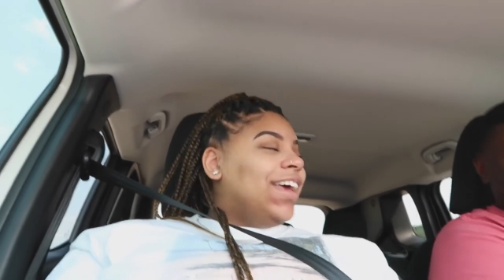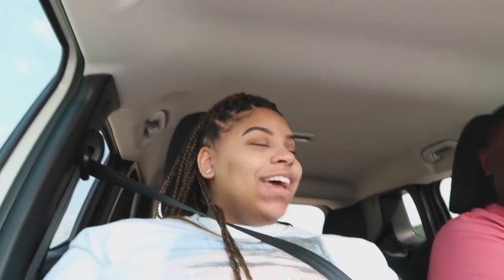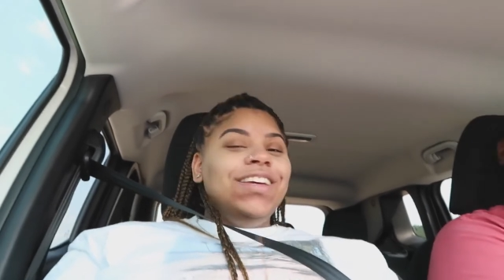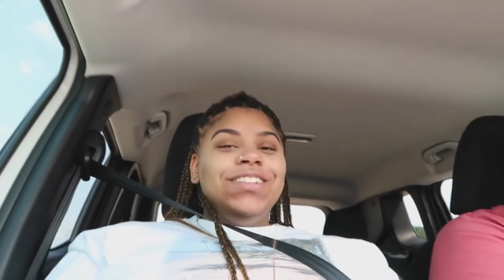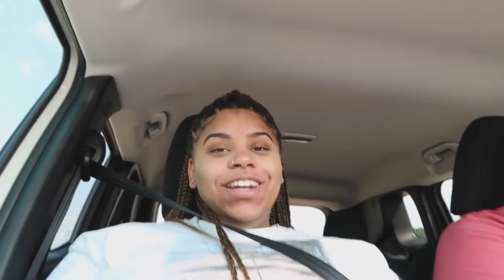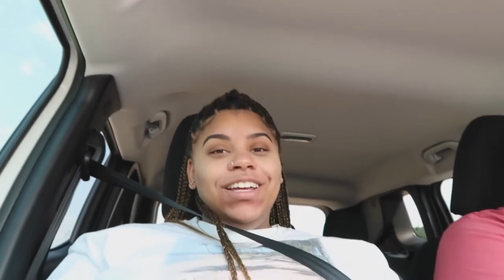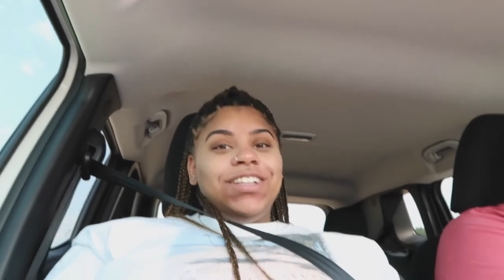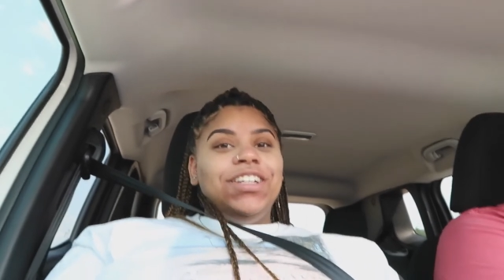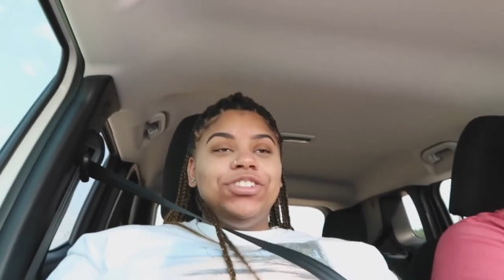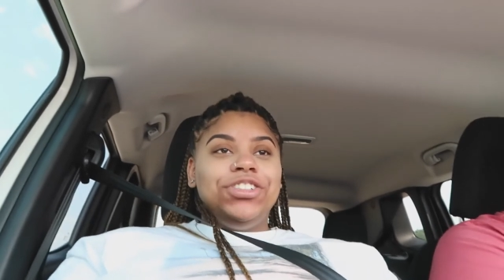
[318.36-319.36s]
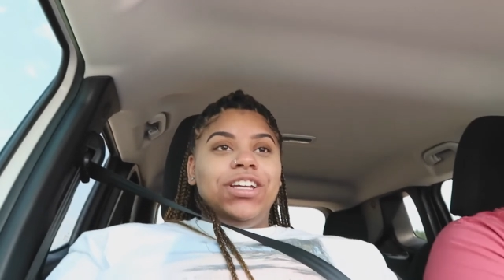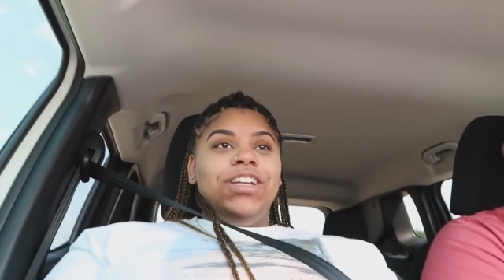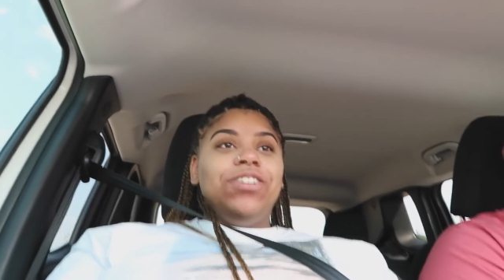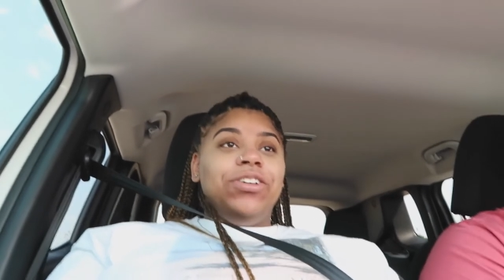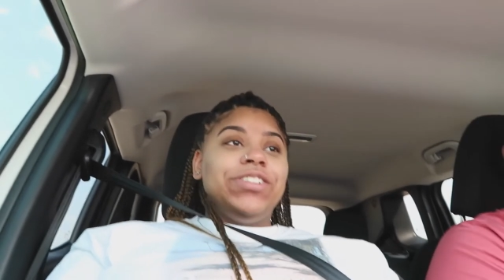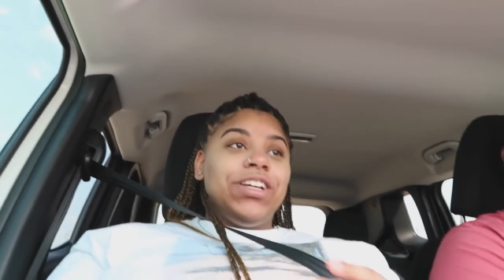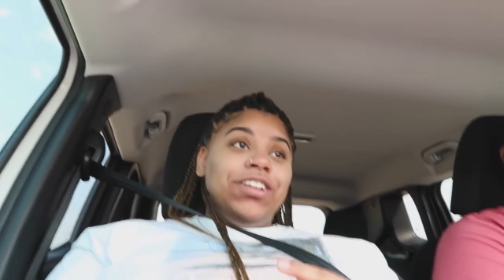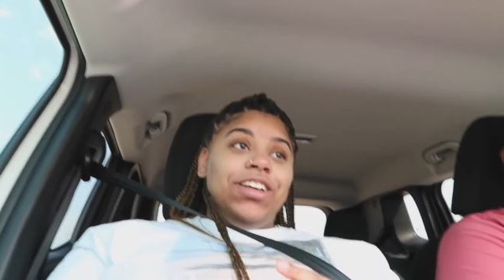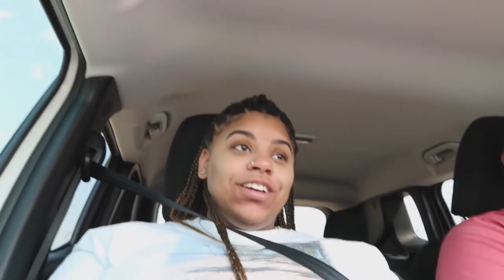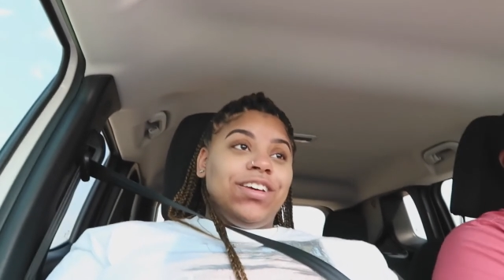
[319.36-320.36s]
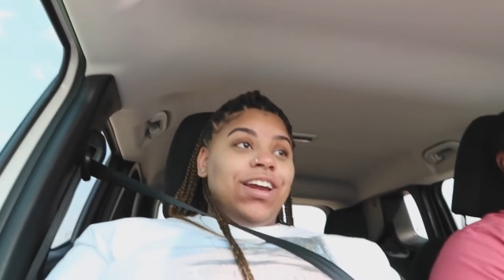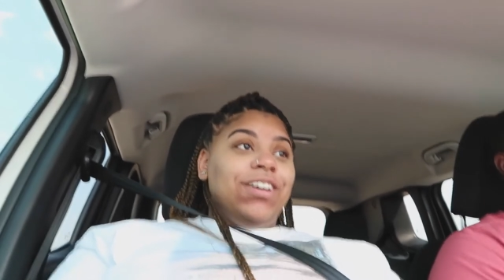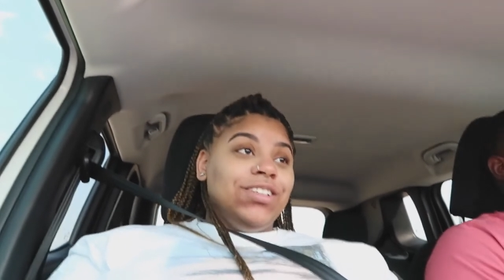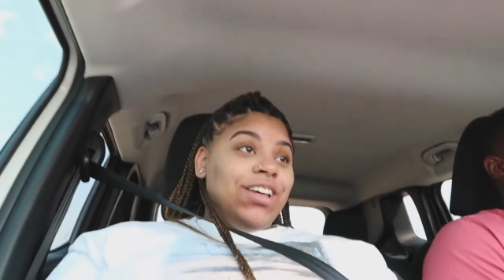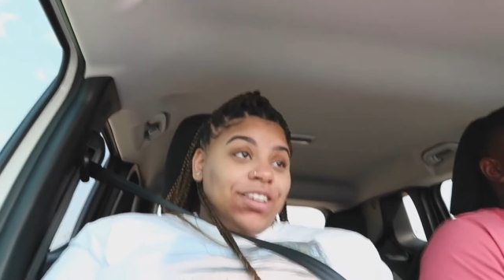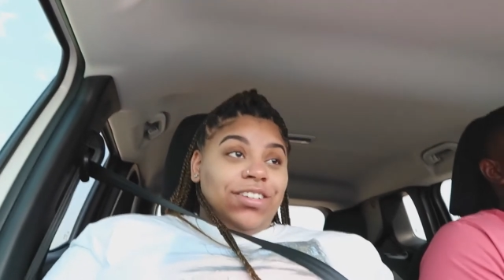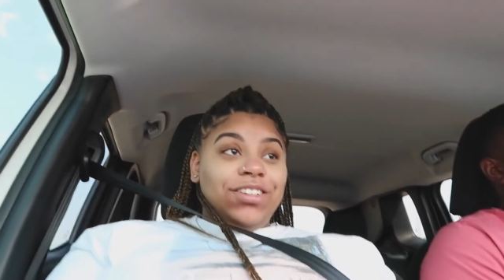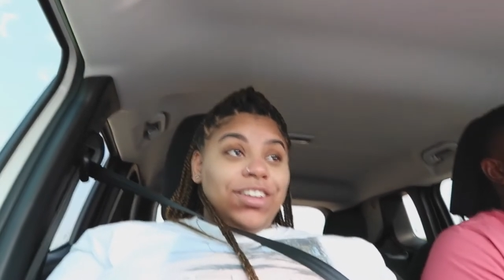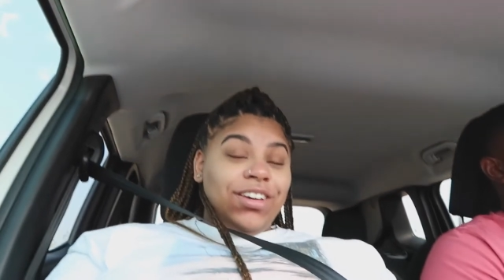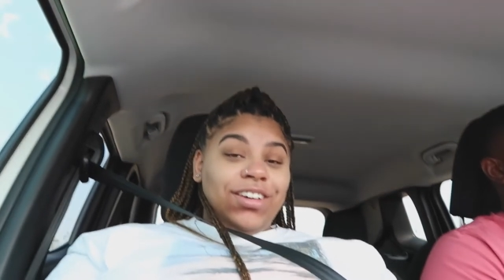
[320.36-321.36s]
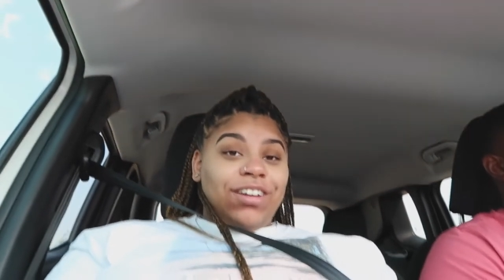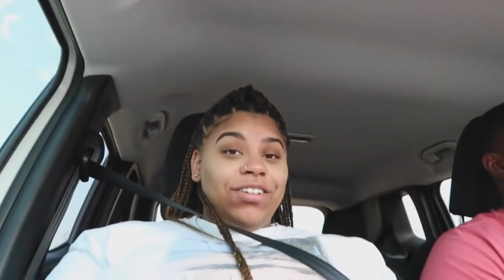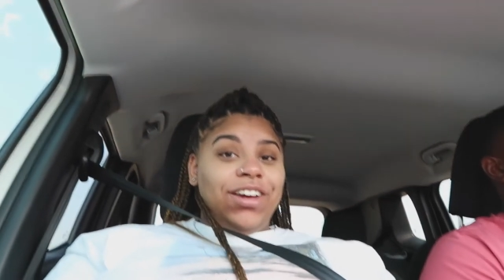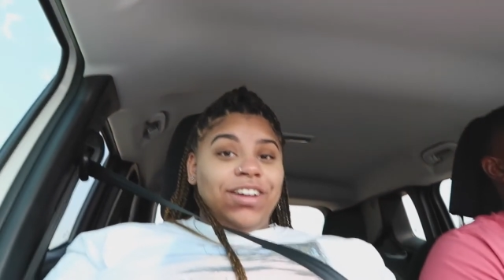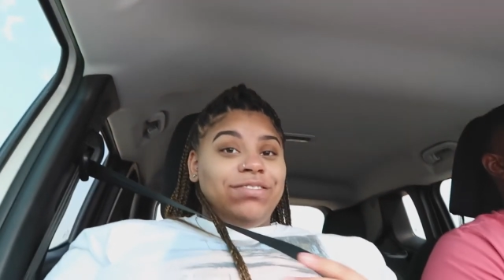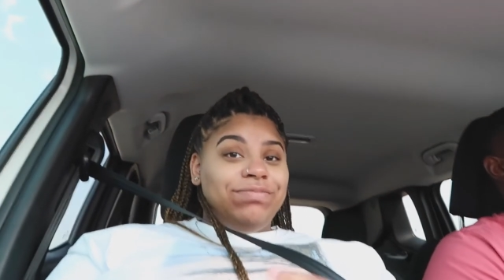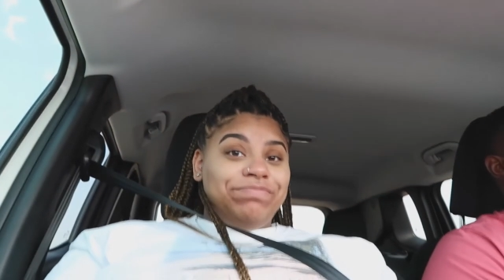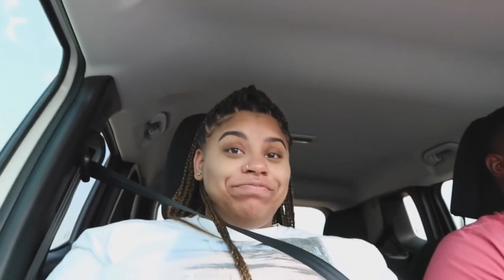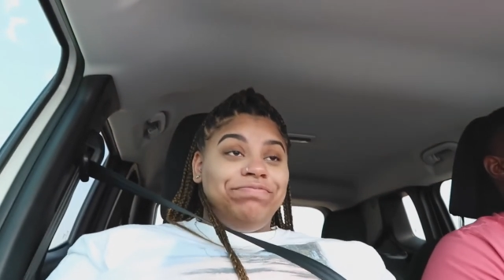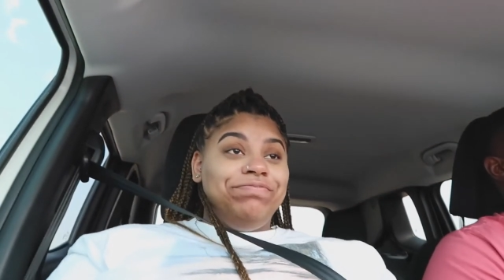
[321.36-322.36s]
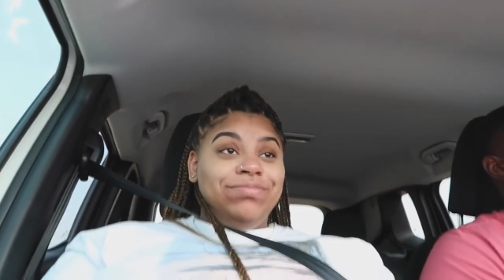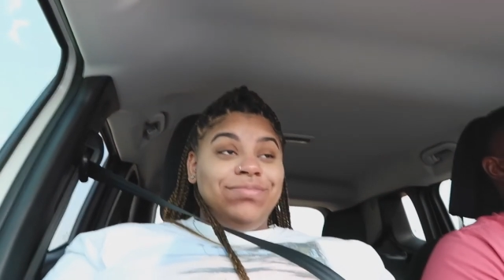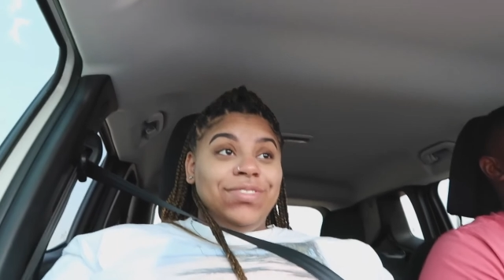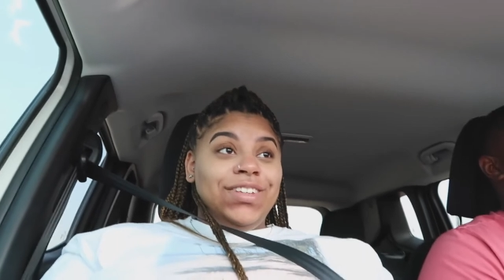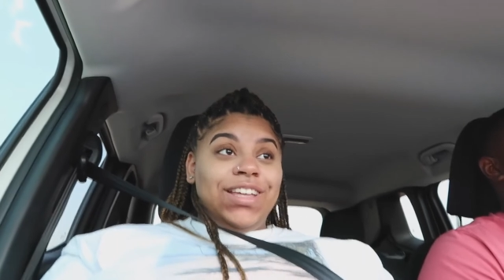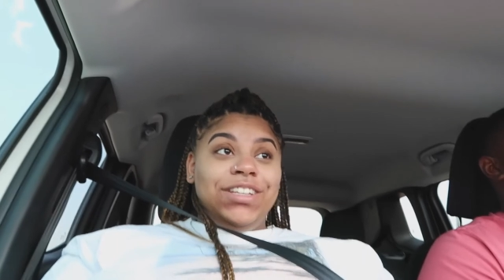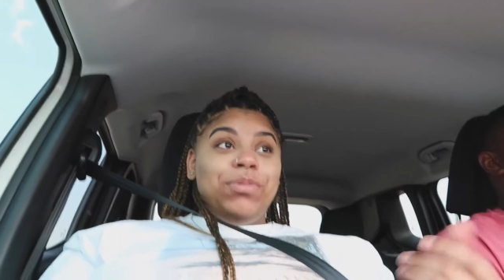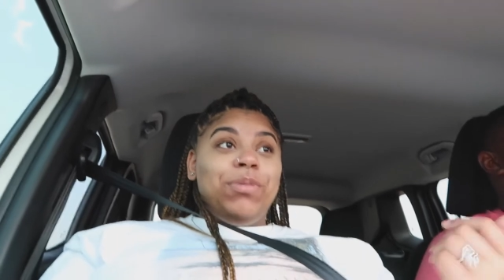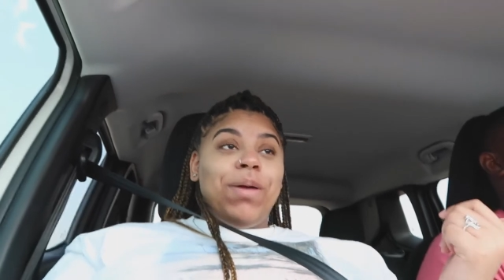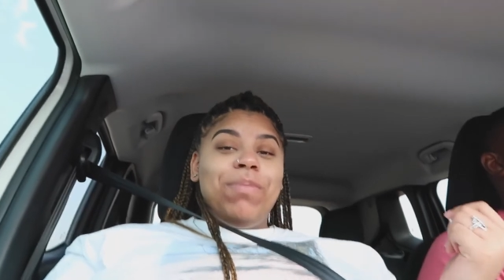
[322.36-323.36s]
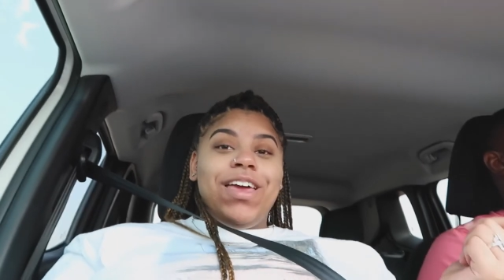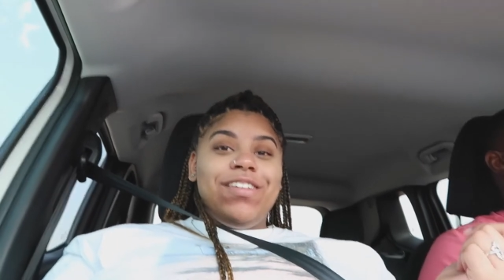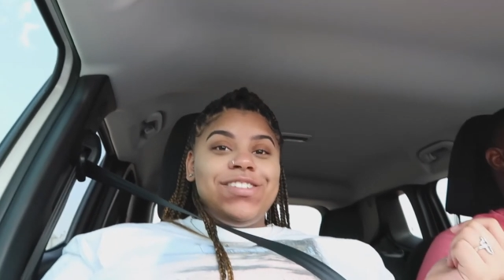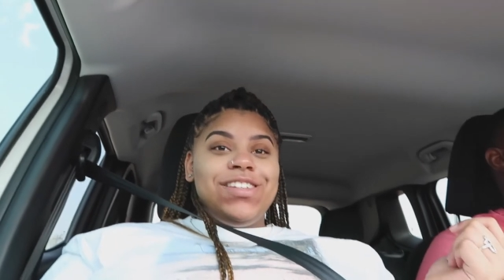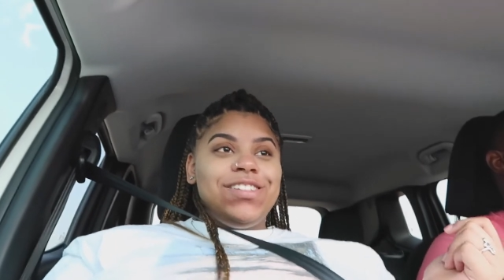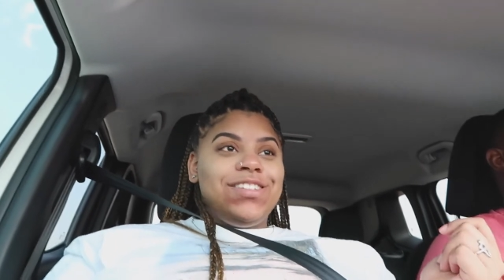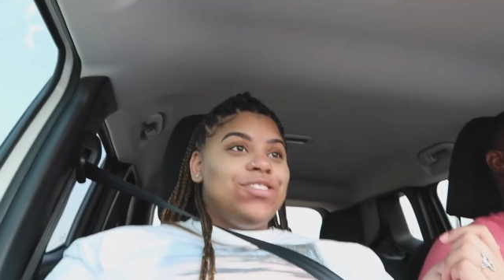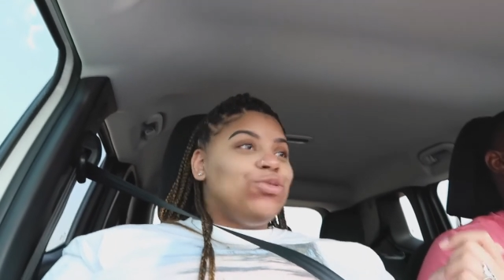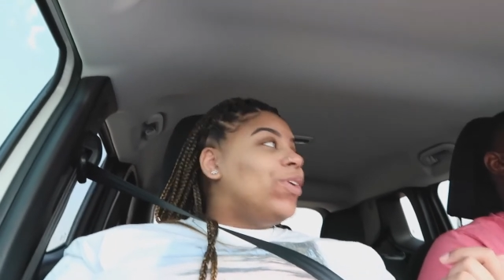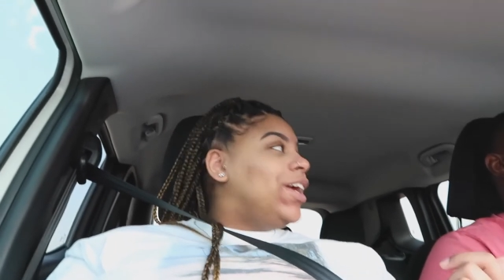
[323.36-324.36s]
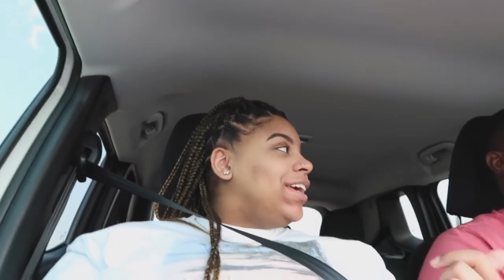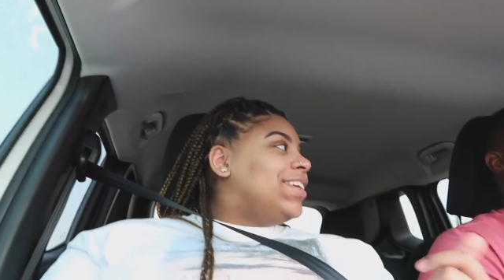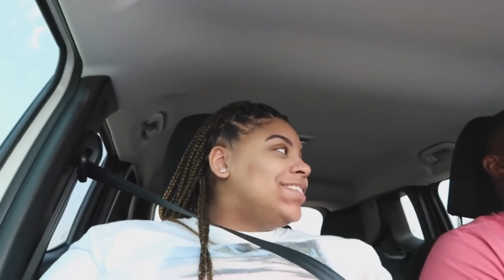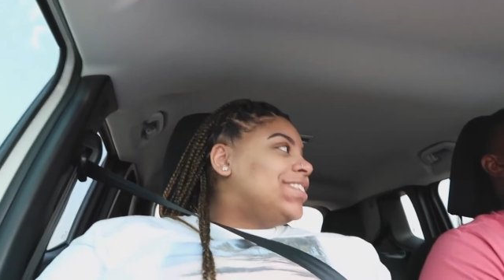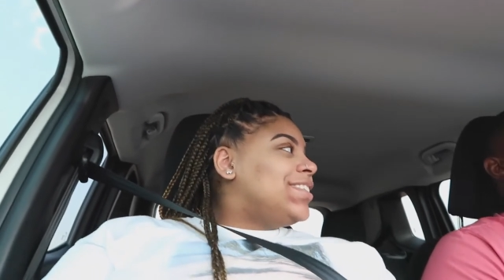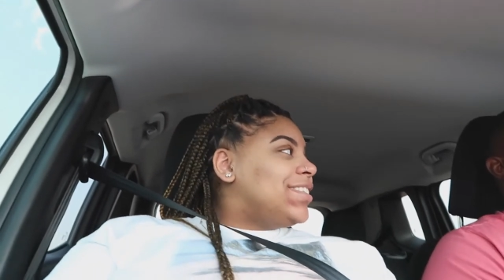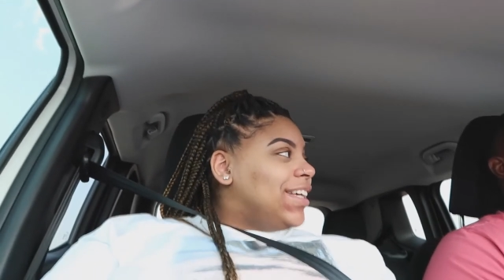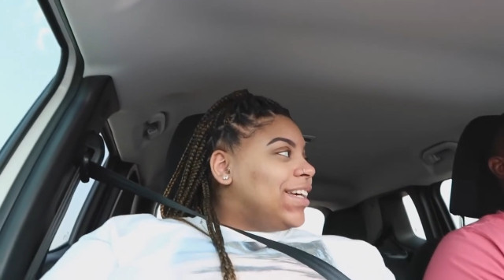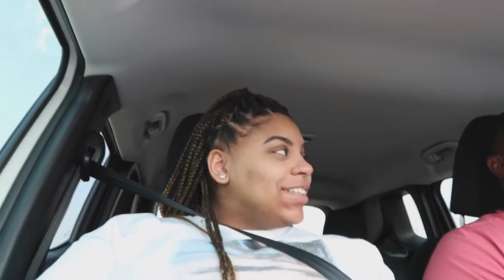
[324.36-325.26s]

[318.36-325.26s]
Yeah, he said he's interested, so he's gonna look. And I was like, look, I don't care. He's been my man since 2015.